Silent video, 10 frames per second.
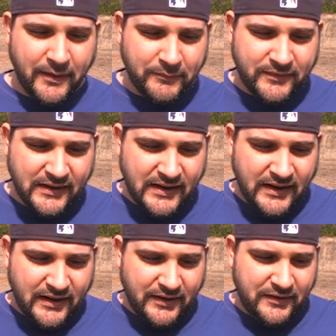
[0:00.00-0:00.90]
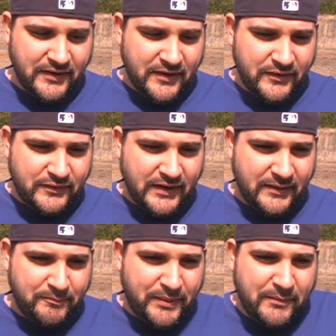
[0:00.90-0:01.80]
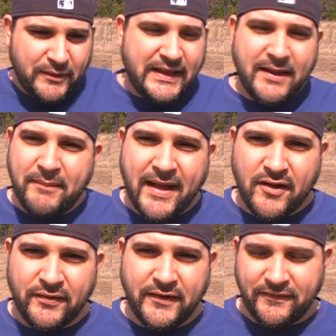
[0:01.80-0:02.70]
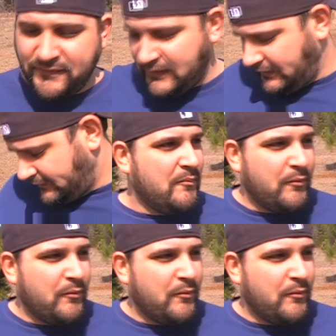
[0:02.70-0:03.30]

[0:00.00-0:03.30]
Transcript: helps uh, people get back on their feet.